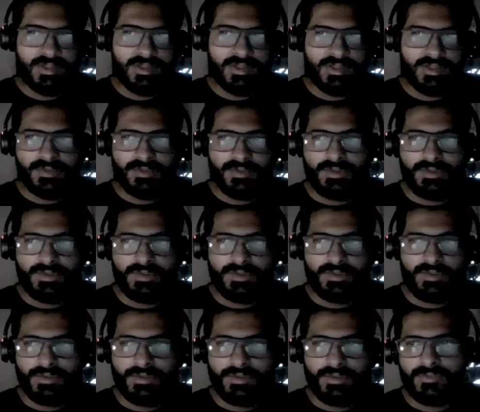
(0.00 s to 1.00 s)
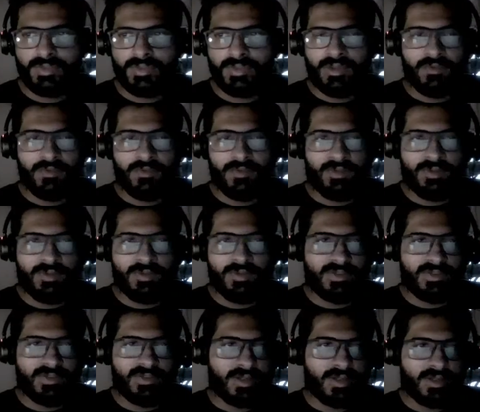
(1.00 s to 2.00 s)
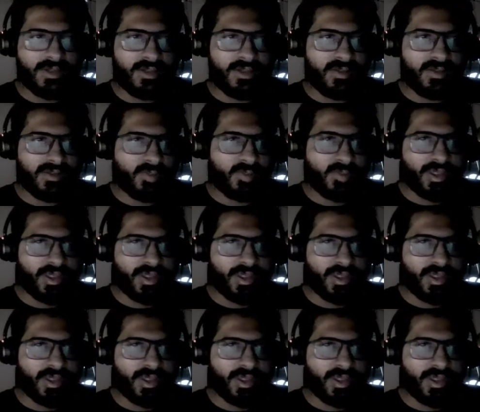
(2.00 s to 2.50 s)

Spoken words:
Java. We just write the spec